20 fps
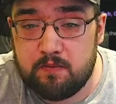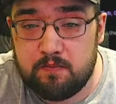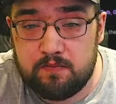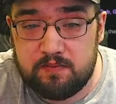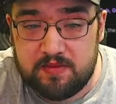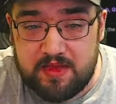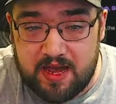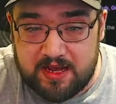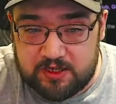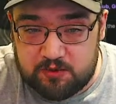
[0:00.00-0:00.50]

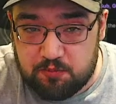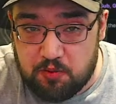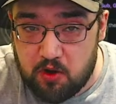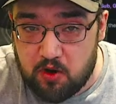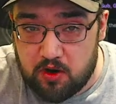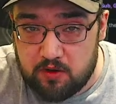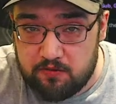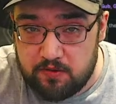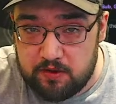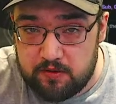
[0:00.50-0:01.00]
That's part
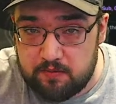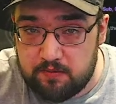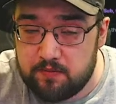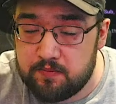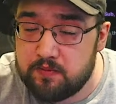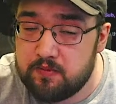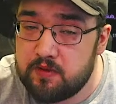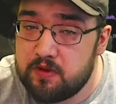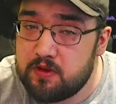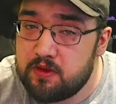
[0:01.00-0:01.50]
of it.
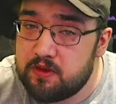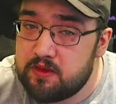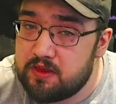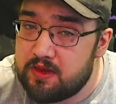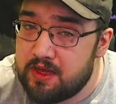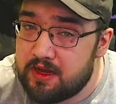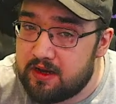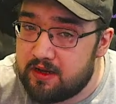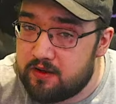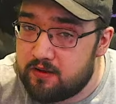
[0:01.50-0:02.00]

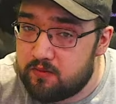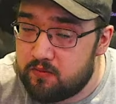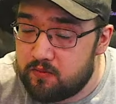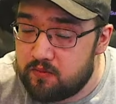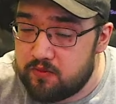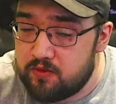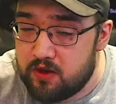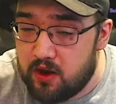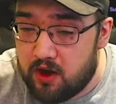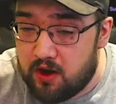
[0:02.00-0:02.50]
Now,
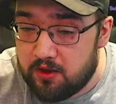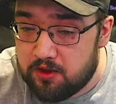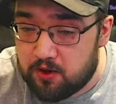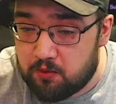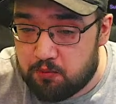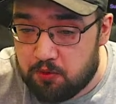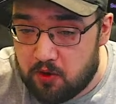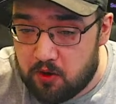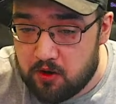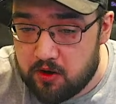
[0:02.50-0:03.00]
the other
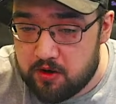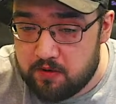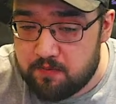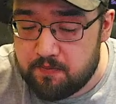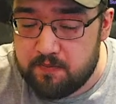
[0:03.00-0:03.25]
part,